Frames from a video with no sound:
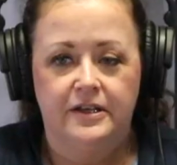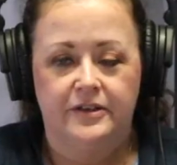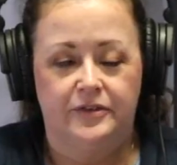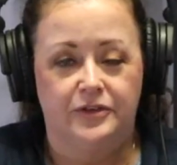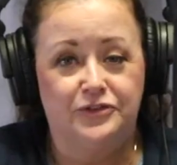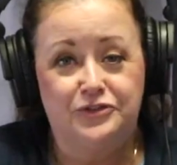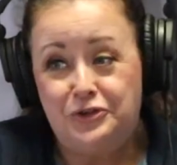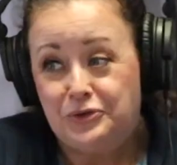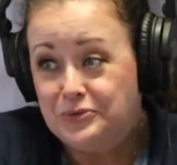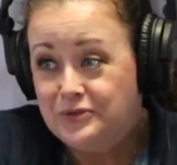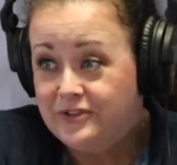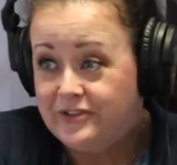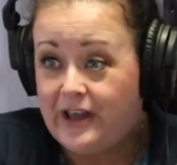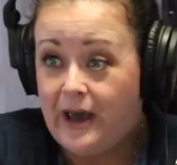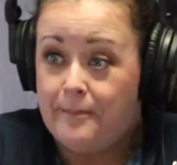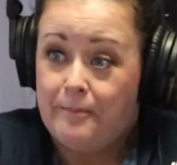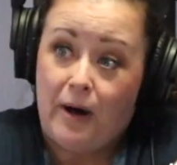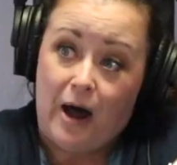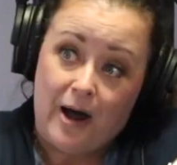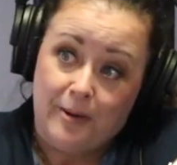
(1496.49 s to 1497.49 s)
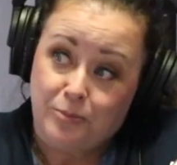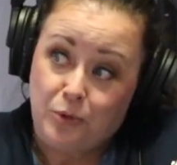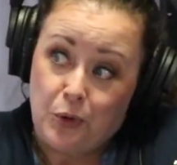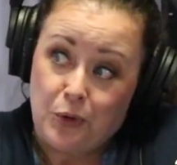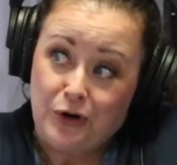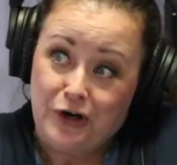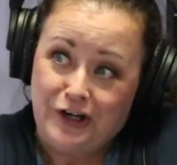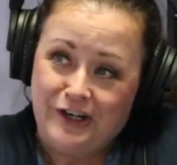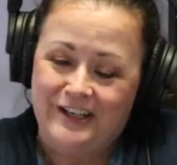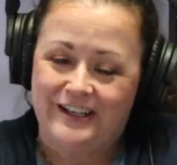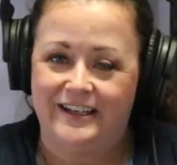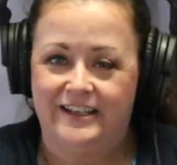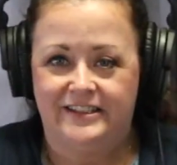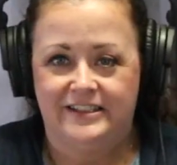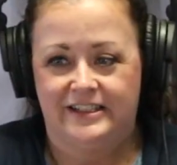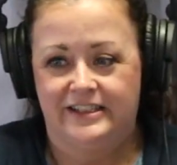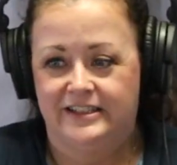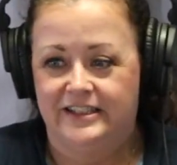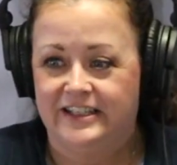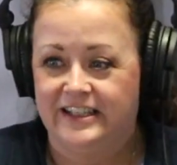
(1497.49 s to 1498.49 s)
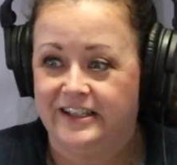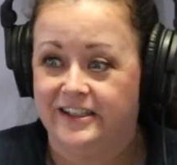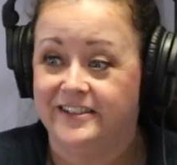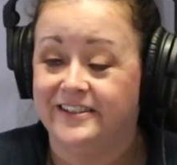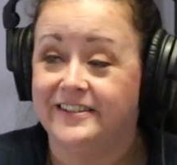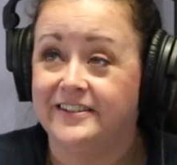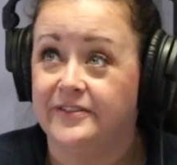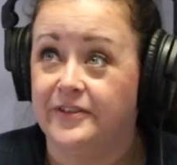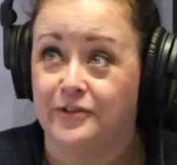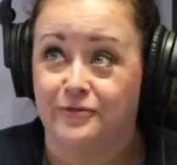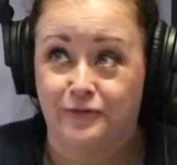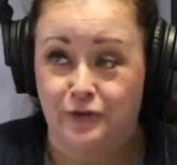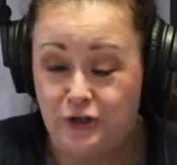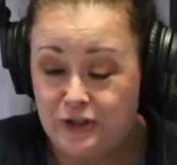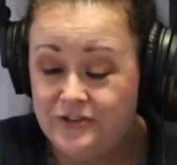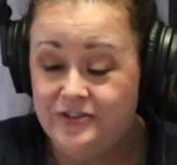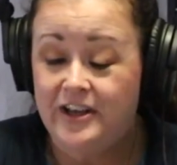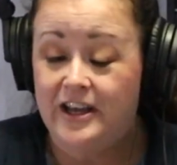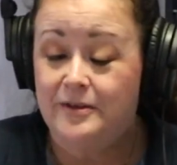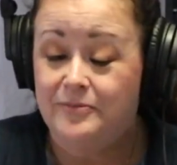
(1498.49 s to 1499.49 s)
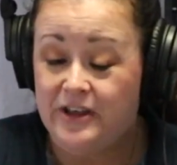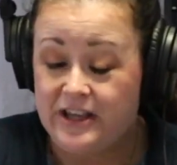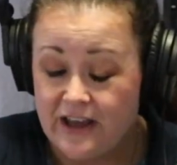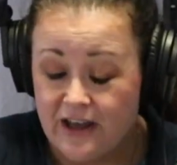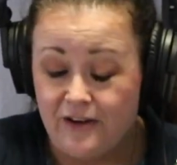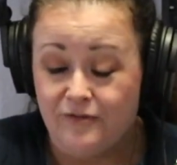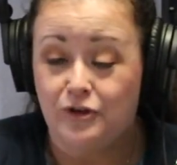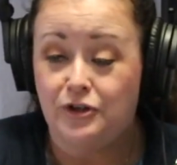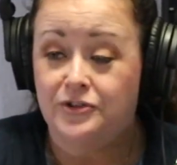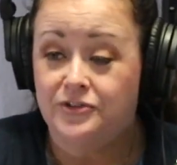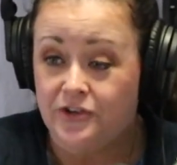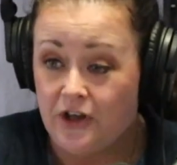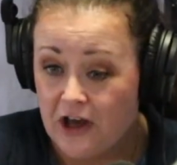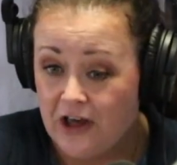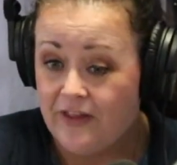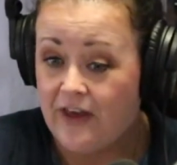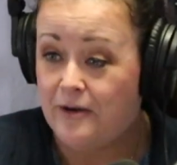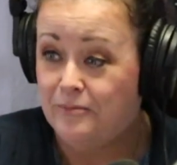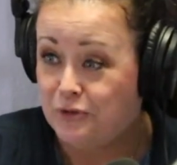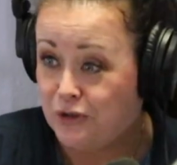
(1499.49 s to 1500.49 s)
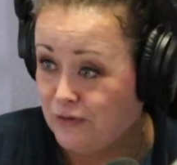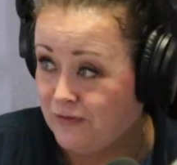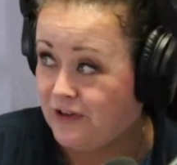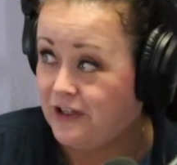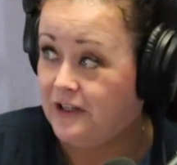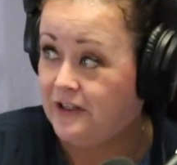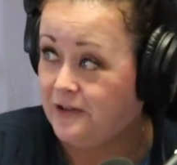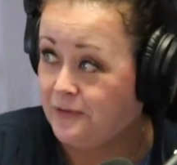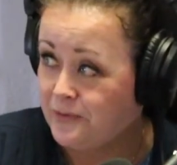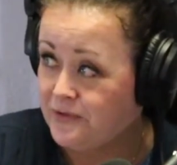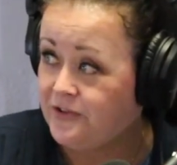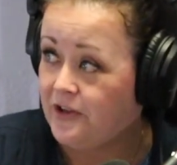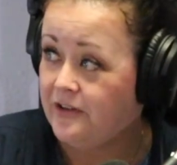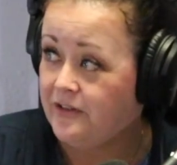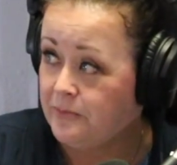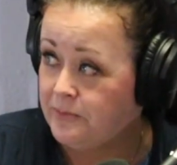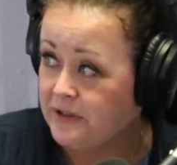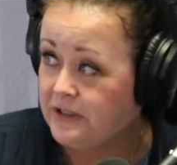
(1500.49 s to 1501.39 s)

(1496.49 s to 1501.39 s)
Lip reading: The students got popcorn, and then the first time they ever saw that movie was on the